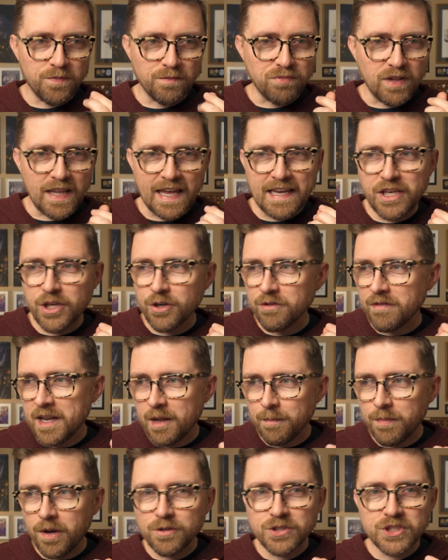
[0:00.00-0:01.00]
like you're in a
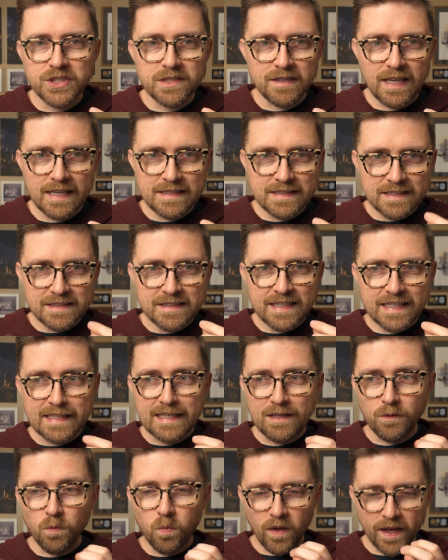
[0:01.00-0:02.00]
potion lesson.
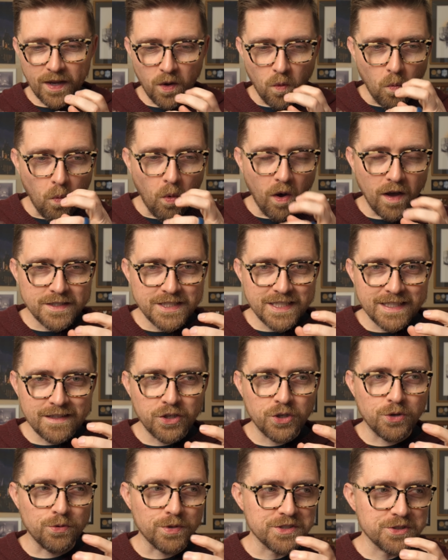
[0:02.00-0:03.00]
Like watching the
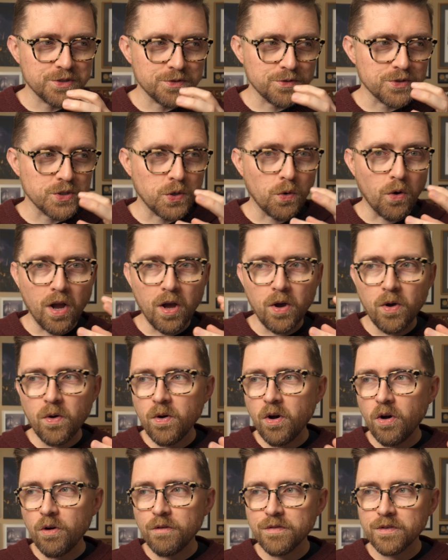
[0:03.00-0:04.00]
crystals
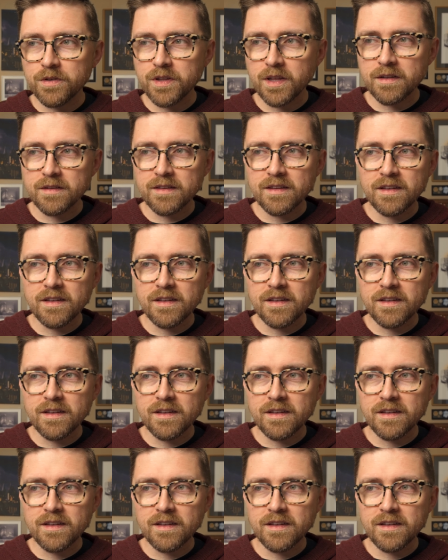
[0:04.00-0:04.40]
grow over the